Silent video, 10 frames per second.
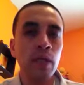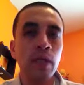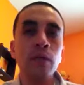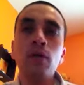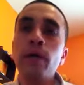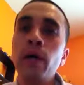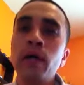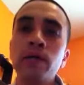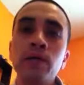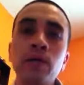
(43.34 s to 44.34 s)
So I
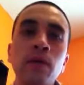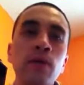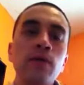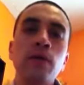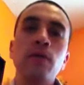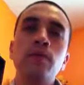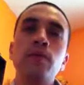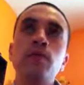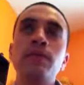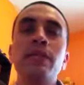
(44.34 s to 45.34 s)
also,
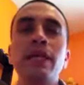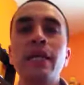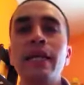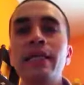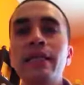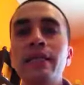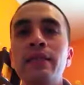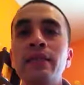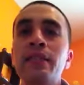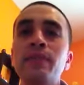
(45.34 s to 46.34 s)
was collecting
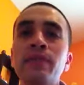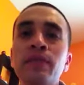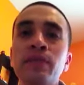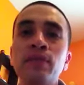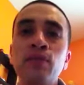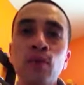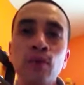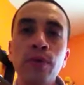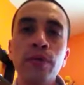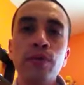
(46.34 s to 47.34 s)
the Simpsons
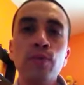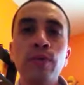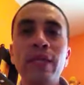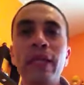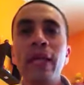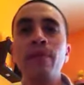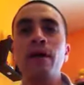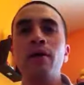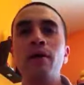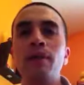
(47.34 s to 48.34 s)
toys when they came
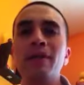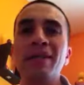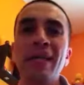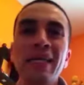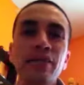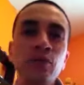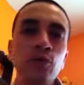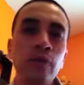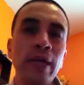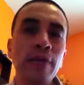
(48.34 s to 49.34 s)
out about the late
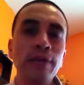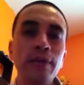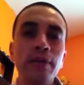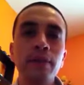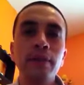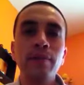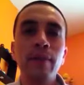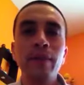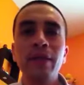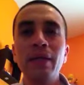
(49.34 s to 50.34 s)
2000s,
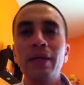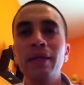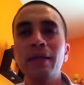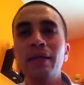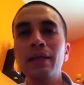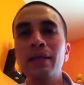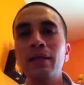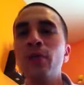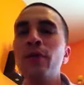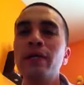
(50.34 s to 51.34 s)
maybe
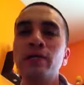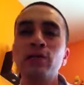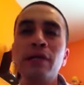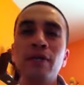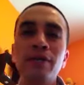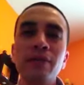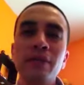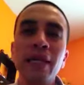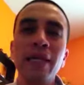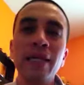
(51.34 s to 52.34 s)
early 2000s,
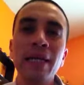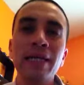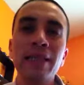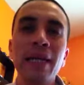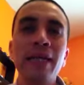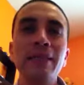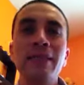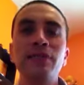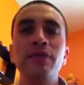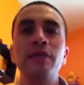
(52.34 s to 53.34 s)
late 1990s,
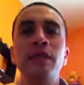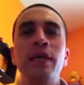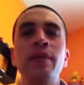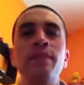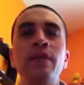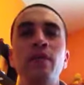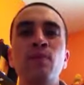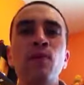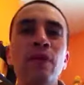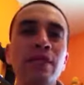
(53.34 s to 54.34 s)
I should say,
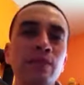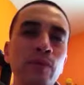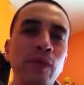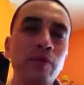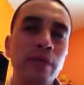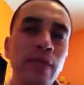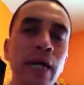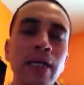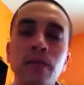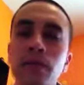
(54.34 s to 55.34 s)
more or less when I was in
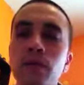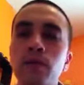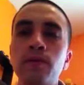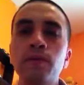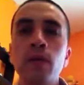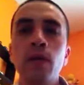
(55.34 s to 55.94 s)
high school.